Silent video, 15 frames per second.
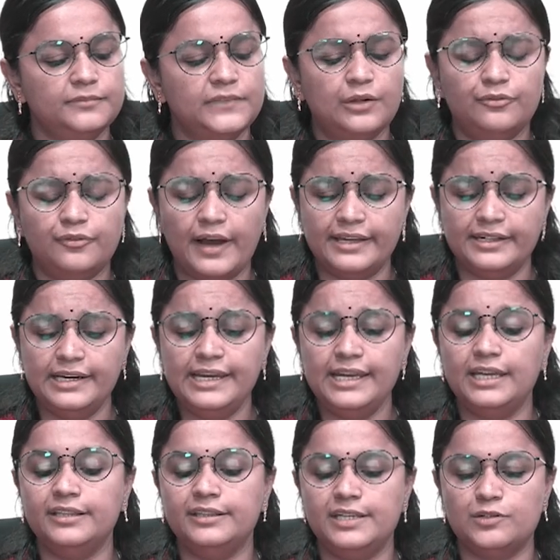Finally,
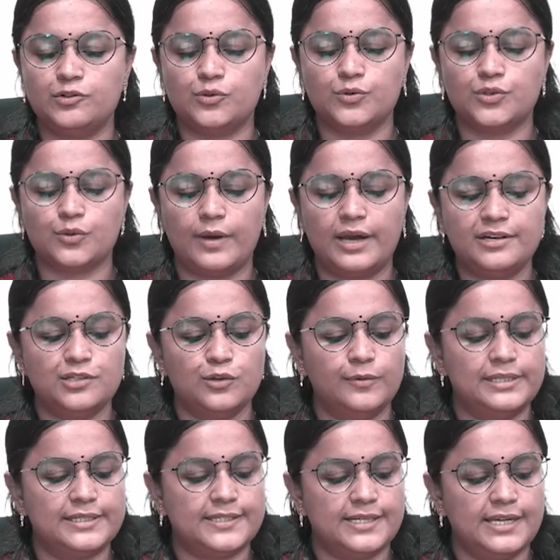in these 2 squares, you
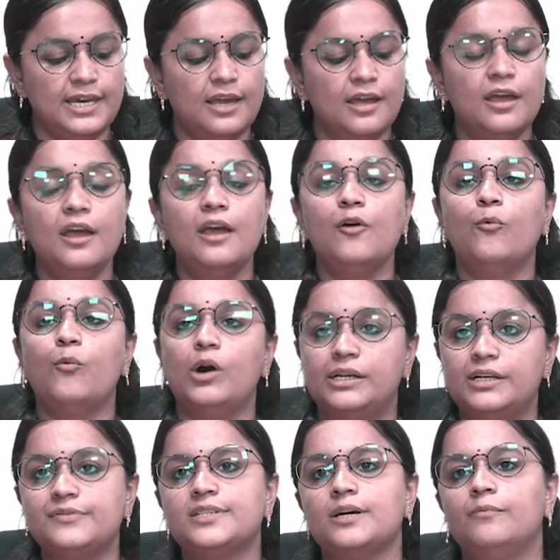will see what
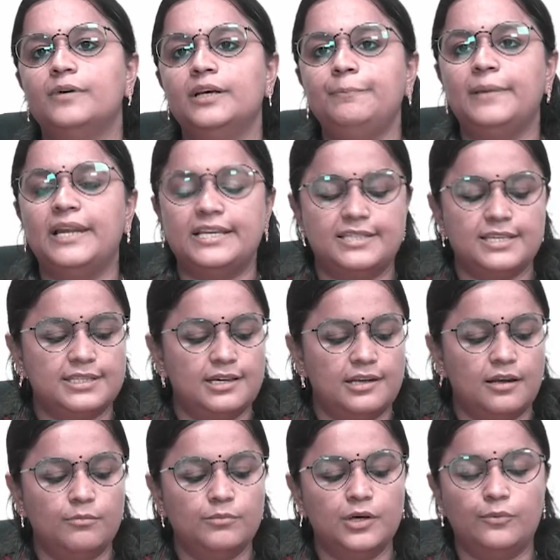if someone places the
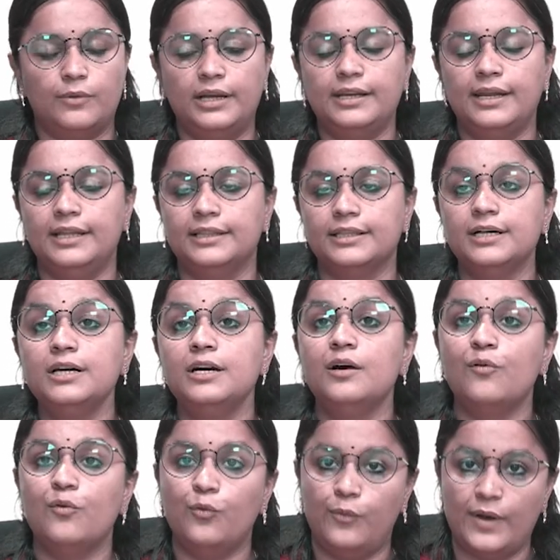number 1 in the
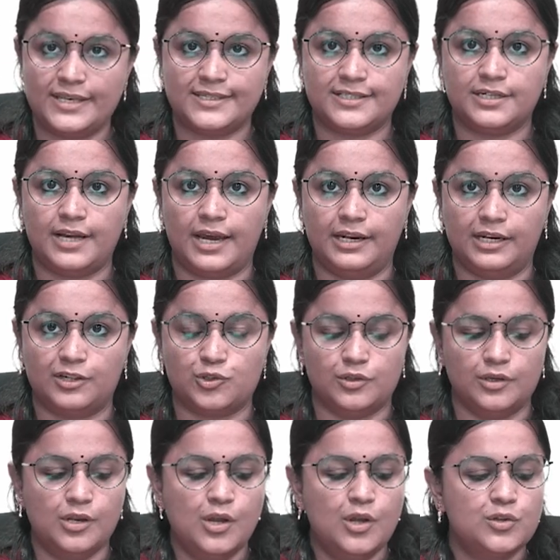west direction.
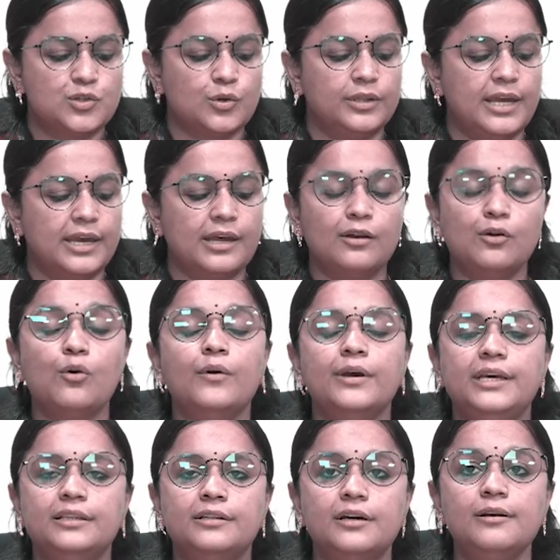So, they can go
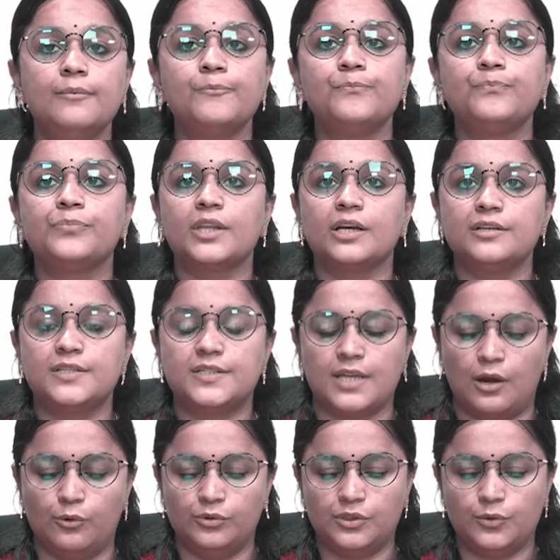either
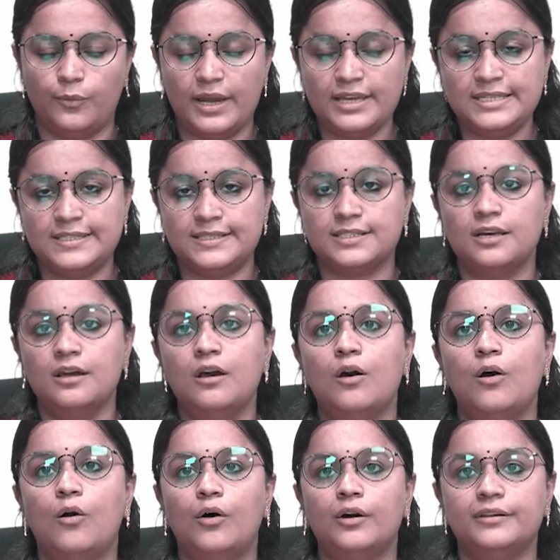southwest
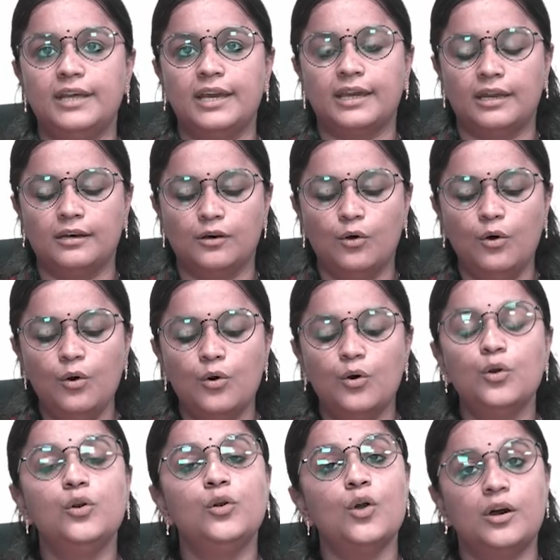or they can go
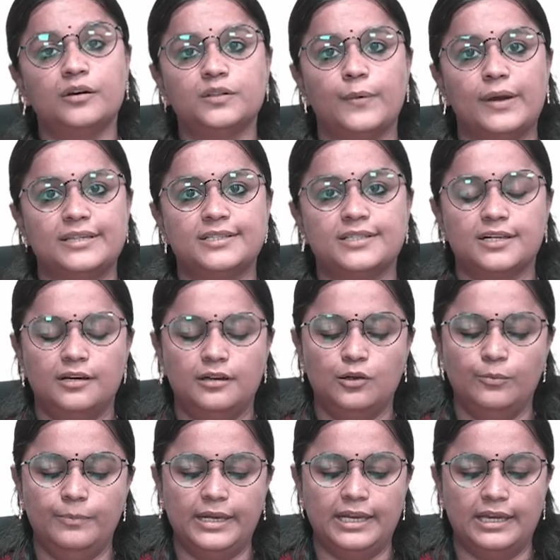northwest to
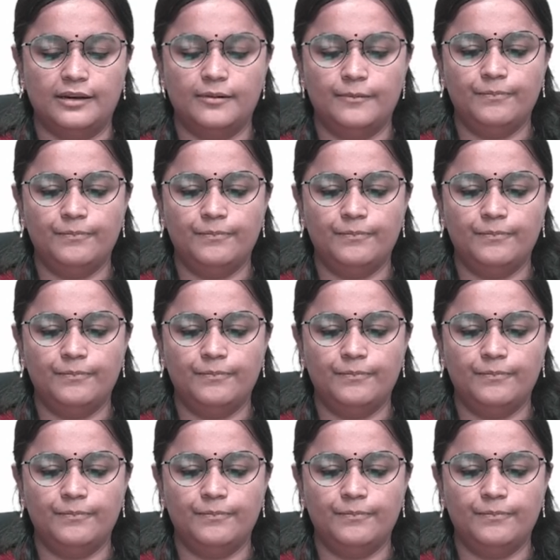begin.